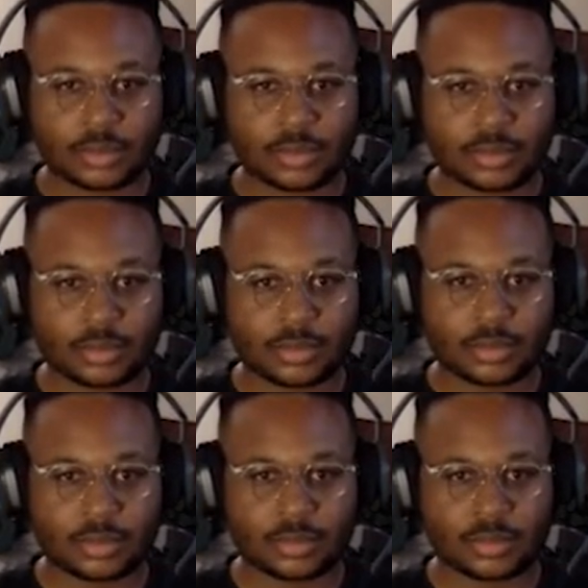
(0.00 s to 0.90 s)

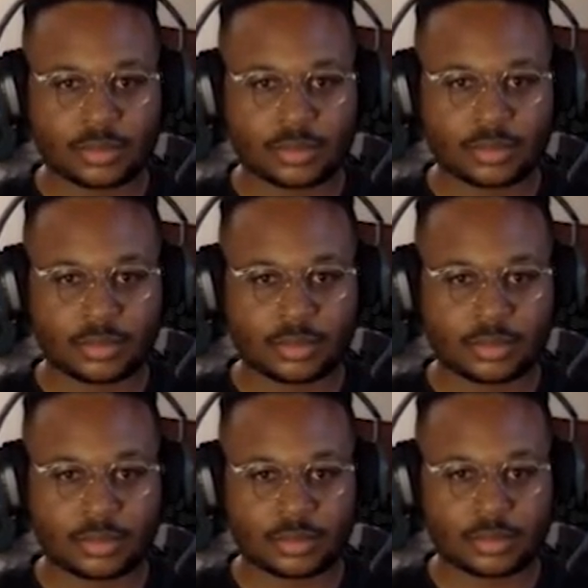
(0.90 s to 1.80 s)

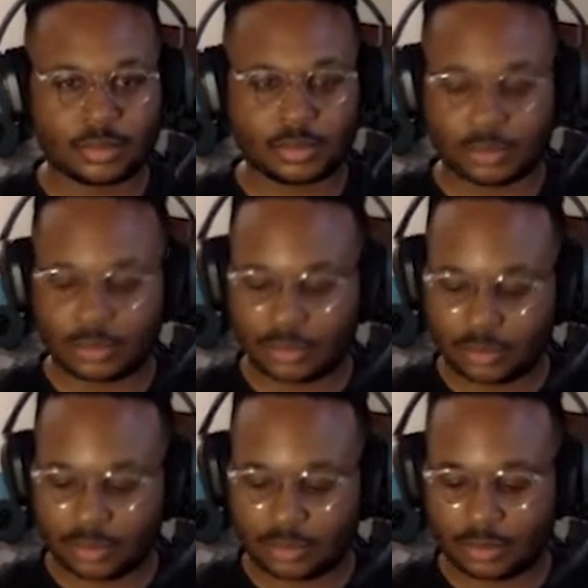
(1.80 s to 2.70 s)

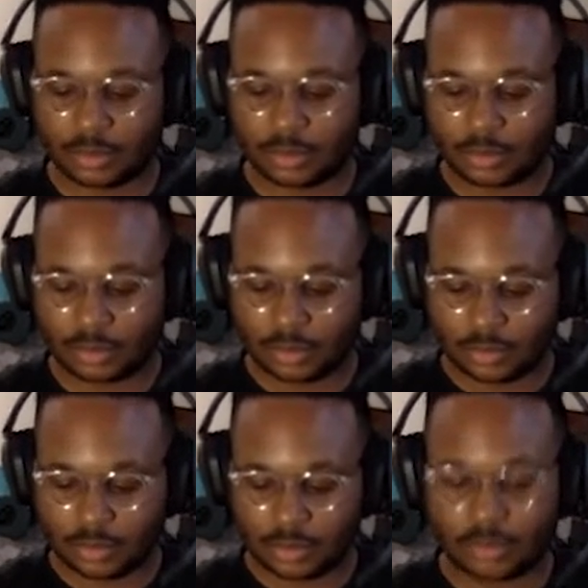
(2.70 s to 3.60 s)

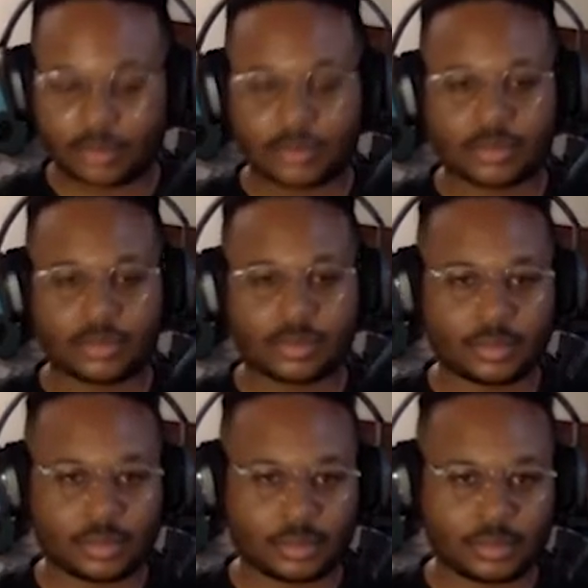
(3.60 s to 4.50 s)

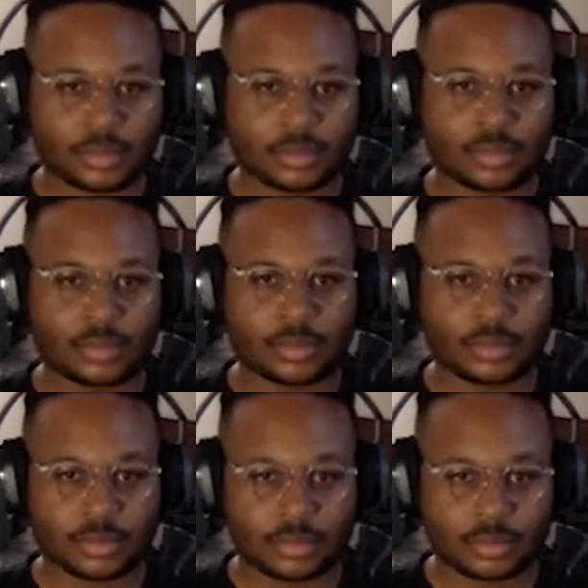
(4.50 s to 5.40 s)

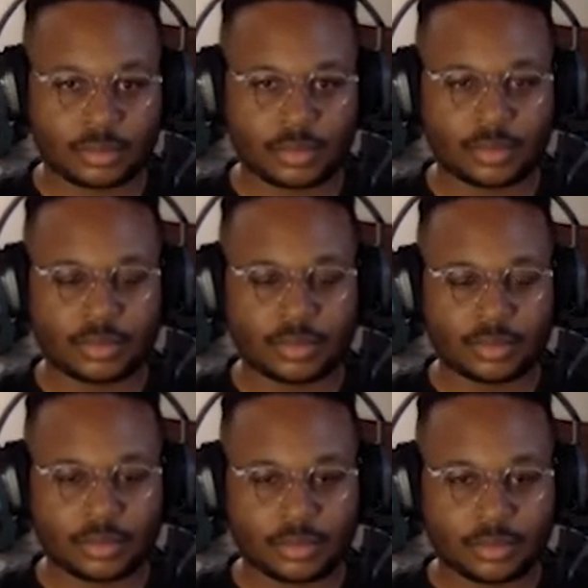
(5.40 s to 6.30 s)

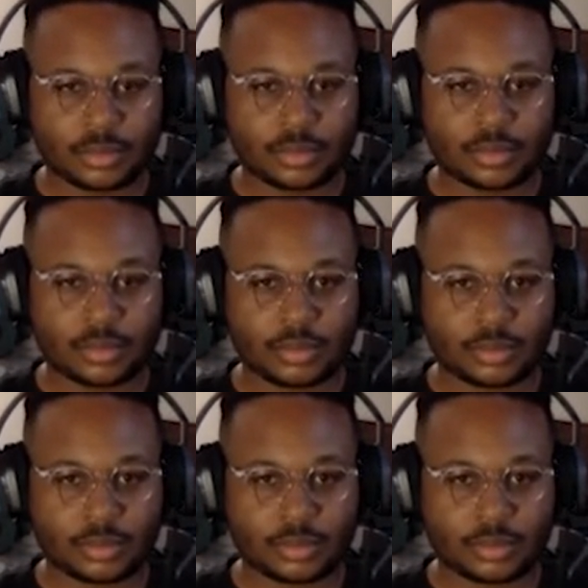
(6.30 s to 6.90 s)
[no speech]